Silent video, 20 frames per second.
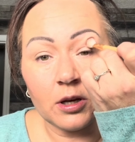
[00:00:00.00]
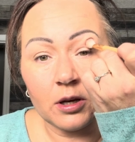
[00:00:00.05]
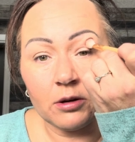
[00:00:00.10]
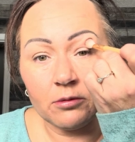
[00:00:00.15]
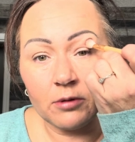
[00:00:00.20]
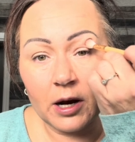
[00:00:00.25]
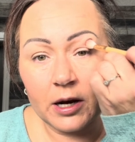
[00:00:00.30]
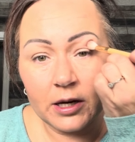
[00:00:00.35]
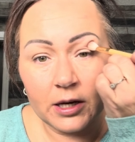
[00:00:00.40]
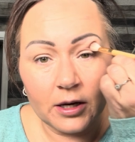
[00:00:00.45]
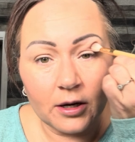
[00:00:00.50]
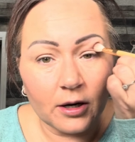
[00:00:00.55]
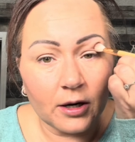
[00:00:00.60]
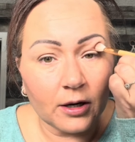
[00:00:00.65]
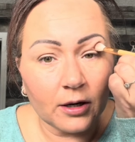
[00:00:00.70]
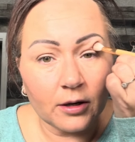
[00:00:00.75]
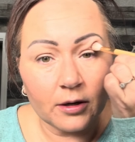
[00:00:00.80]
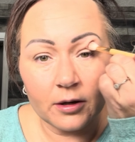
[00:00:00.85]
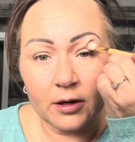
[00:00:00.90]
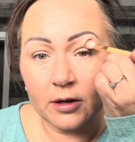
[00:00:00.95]
right
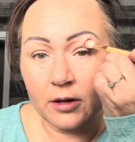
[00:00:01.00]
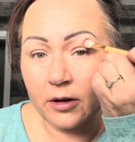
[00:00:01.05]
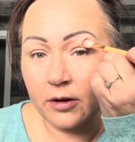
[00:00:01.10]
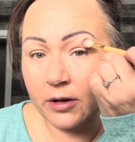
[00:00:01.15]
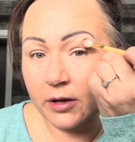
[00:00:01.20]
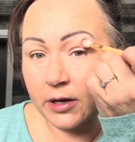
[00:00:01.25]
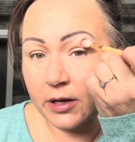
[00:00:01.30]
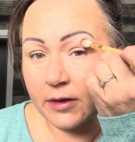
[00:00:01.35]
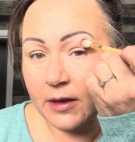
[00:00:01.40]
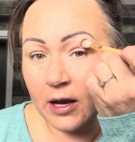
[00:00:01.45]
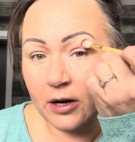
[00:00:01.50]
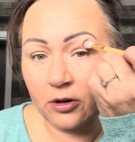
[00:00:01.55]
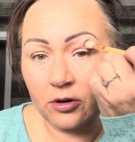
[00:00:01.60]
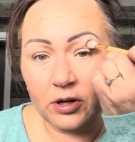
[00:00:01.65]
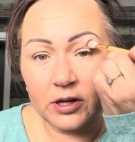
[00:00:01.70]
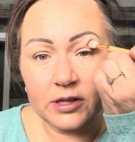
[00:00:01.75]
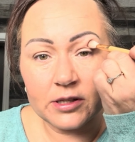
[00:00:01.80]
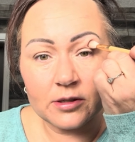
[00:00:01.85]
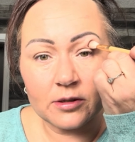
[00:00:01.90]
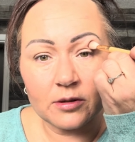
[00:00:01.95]
here in that
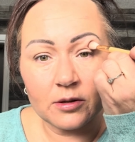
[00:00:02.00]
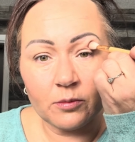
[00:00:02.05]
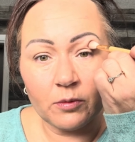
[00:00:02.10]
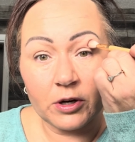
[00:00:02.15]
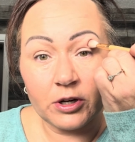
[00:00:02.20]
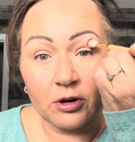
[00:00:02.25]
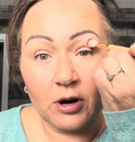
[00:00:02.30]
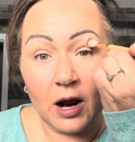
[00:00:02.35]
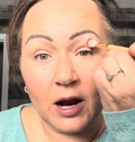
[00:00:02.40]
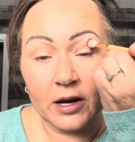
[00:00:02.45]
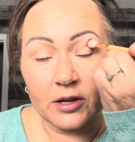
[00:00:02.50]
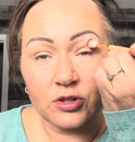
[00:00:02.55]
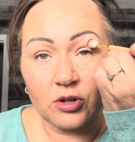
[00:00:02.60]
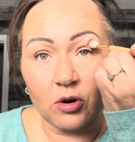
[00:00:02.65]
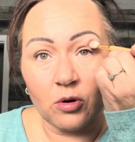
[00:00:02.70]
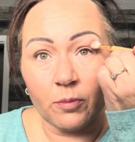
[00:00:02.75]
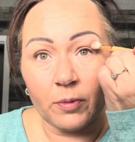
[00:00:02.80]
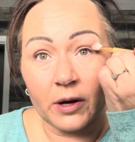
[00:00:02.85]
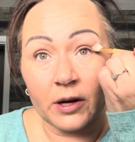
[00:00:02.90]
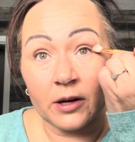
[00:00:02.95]
crease when your eye is
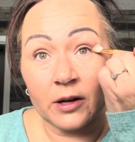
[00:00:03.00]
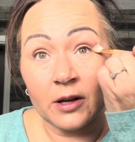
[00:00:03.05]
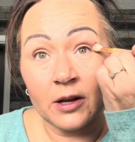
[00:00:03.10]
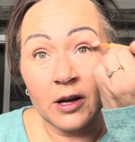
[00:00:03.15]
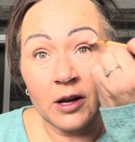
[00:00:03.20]
open,